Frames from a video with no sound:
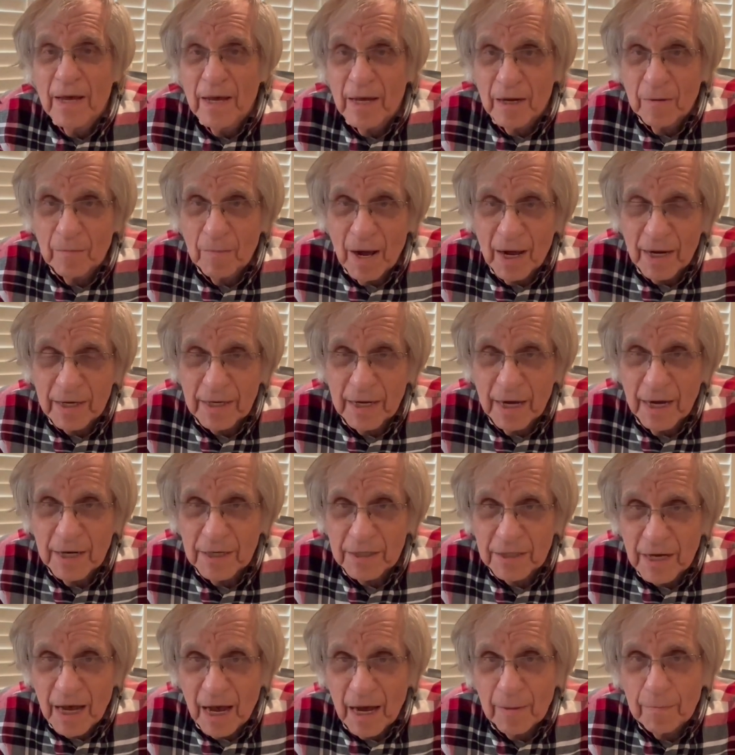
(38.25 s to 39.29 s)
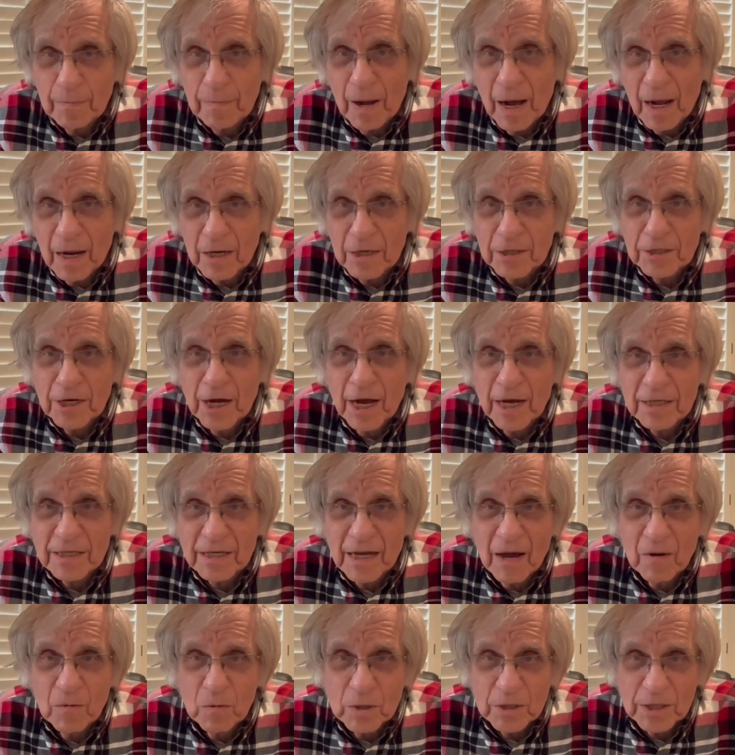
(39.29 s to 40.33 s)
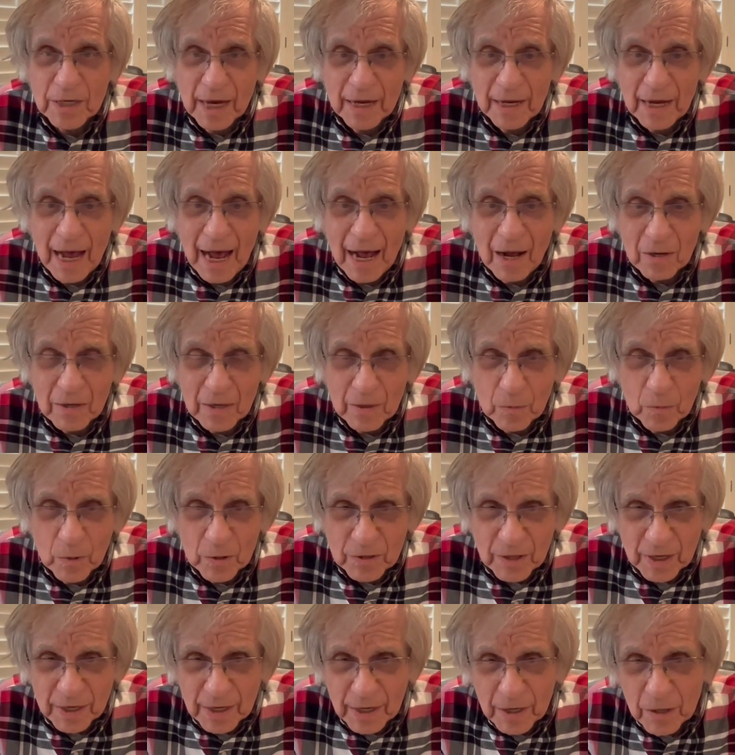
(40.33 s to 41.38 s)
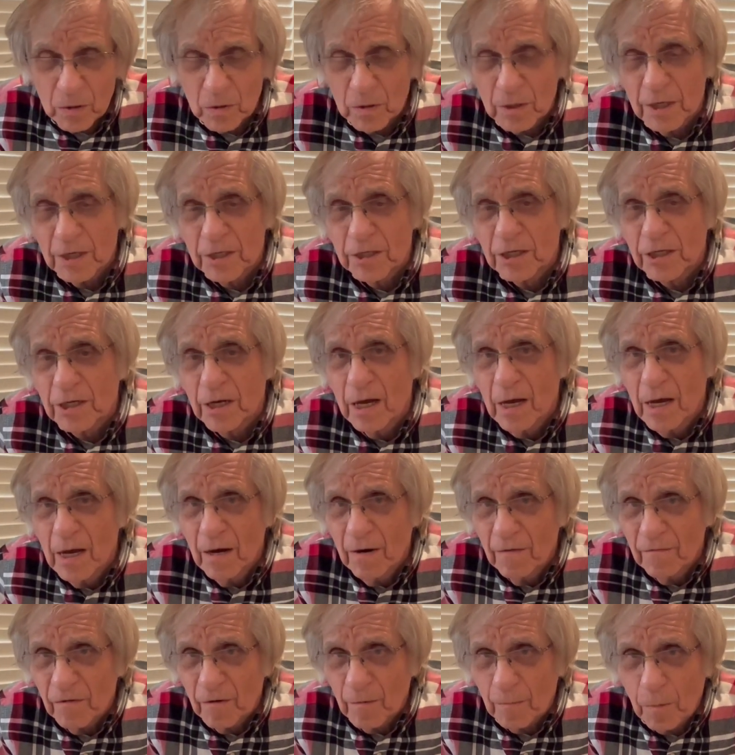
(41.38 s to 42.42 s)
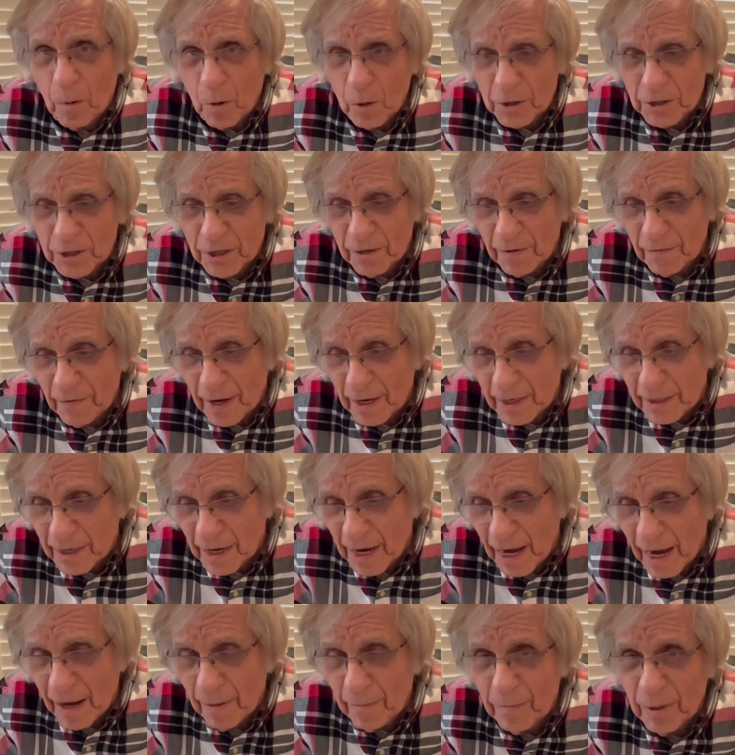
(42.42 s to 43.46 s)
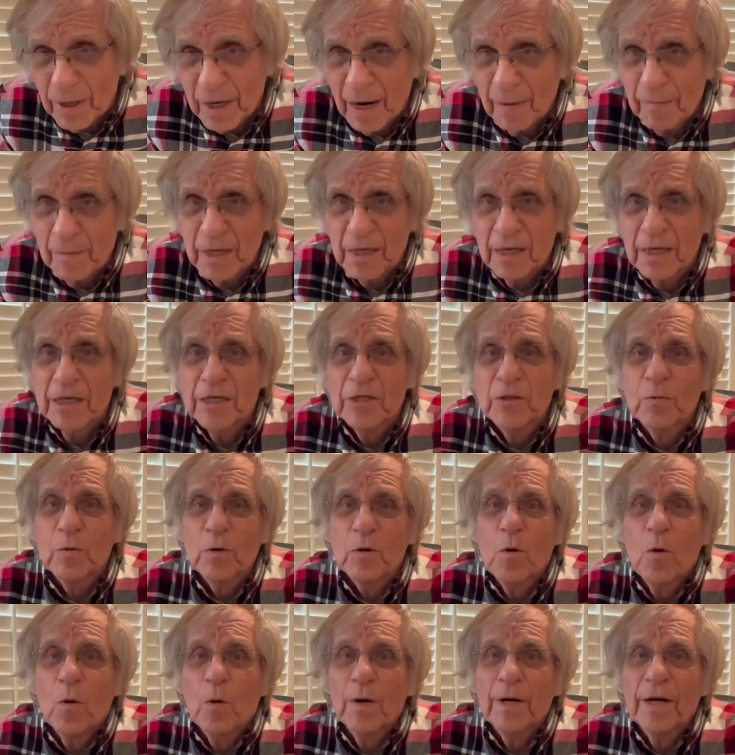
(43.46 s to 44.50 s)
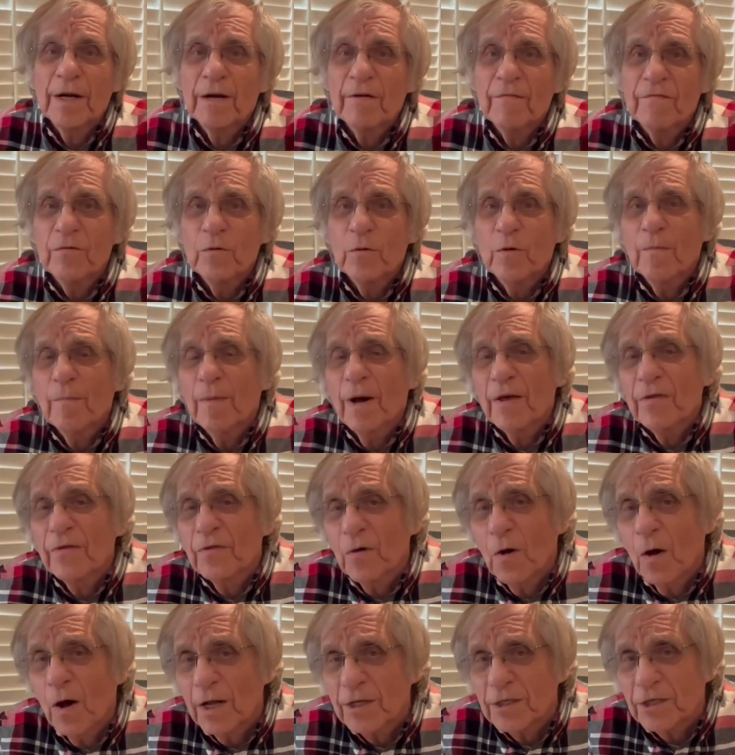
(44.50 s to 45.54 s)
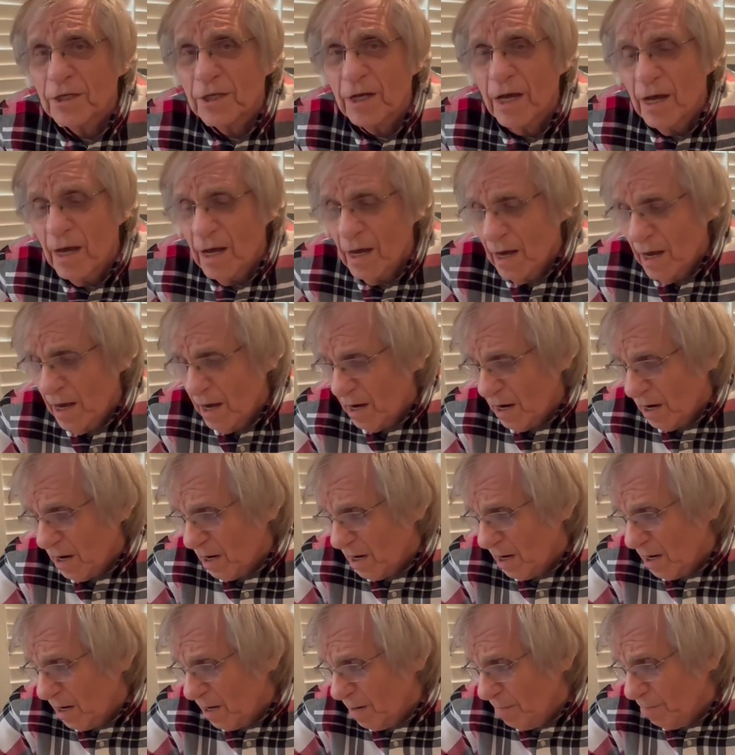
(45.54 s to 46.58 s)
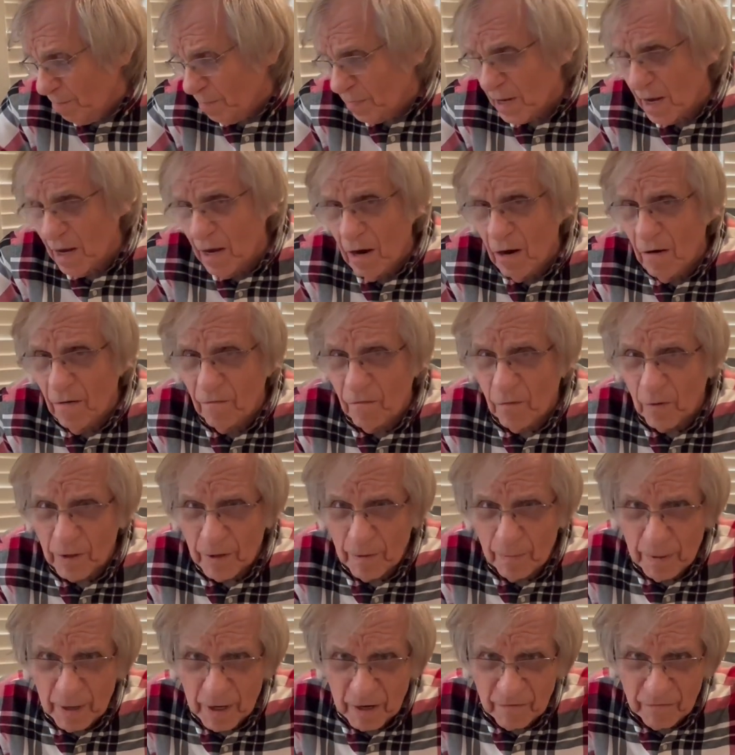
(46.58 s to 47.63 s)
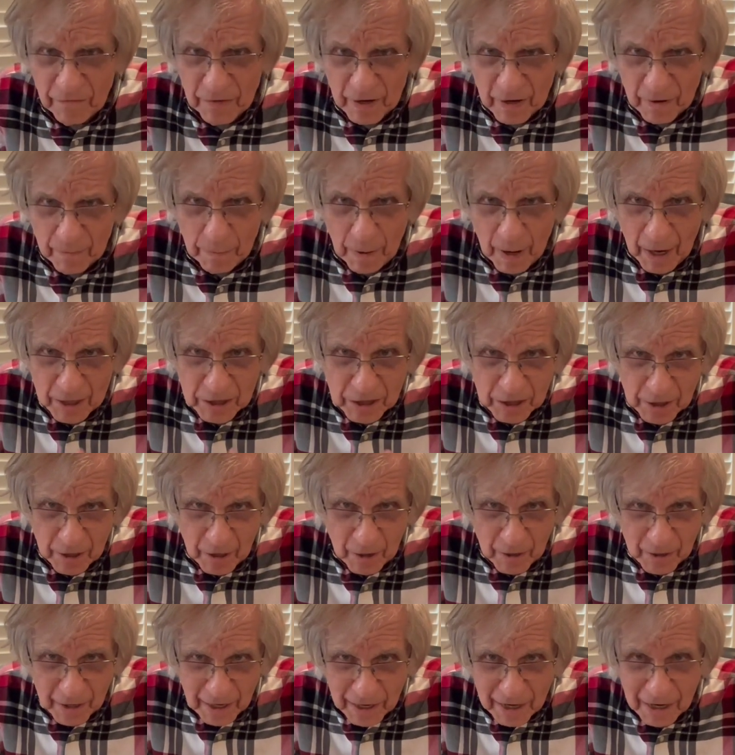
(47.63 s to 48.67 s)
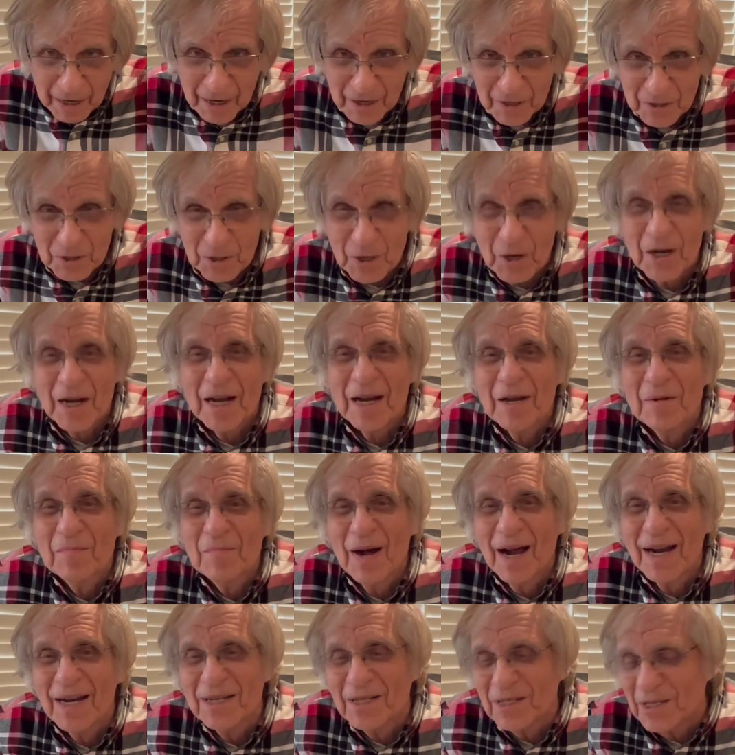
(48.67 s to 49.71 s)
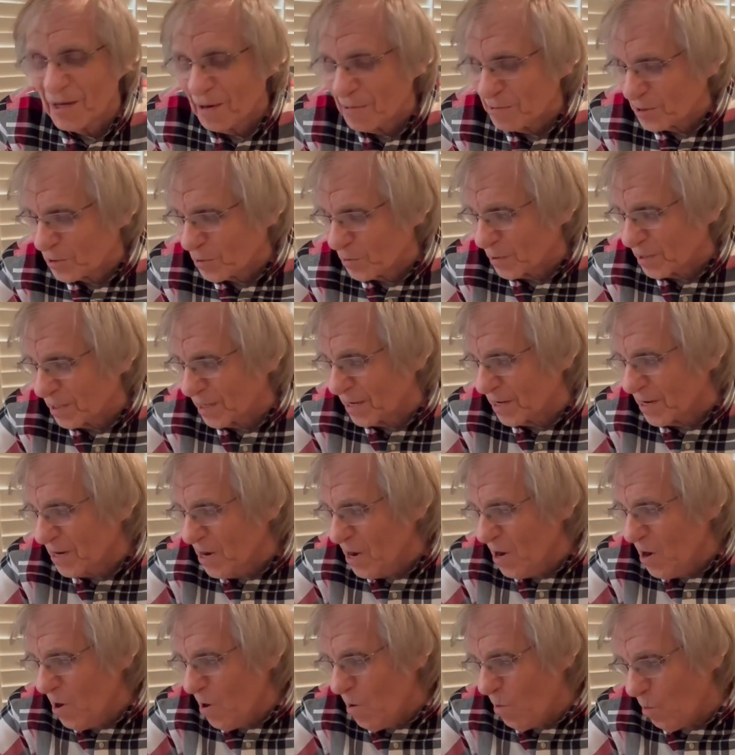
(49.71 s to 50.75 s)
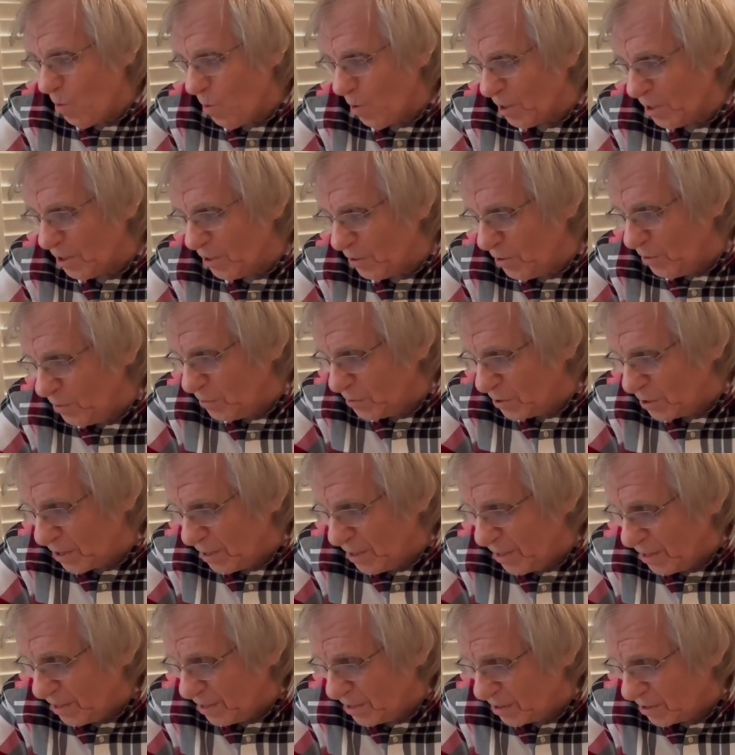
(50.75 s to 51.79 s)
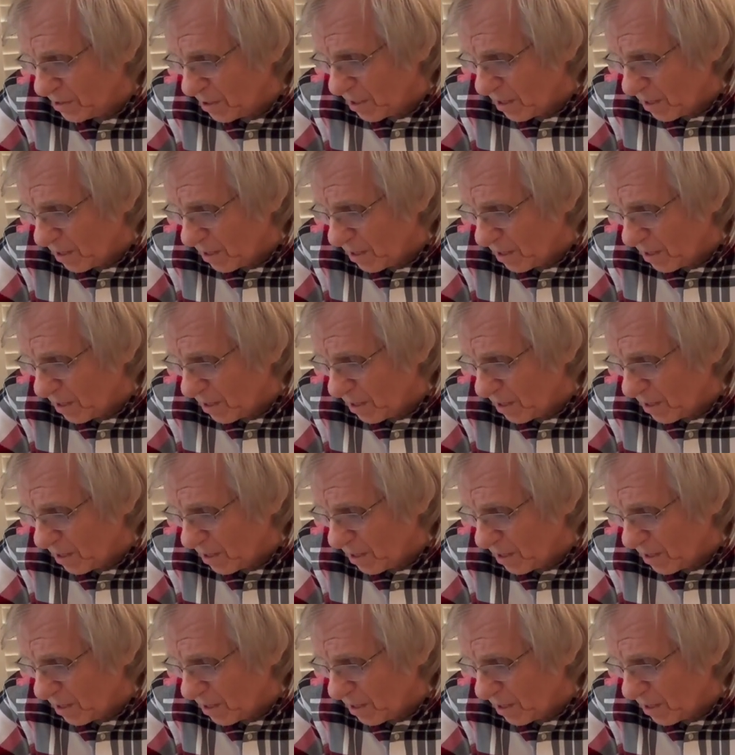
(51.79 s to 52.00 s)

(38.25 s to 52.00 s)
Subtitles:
In my case, I apologize. I was out with an illness for a portion of that time, but I'm at least recording a few of my thoughts for the benefit of posterity, should anybody subsequently want to use these.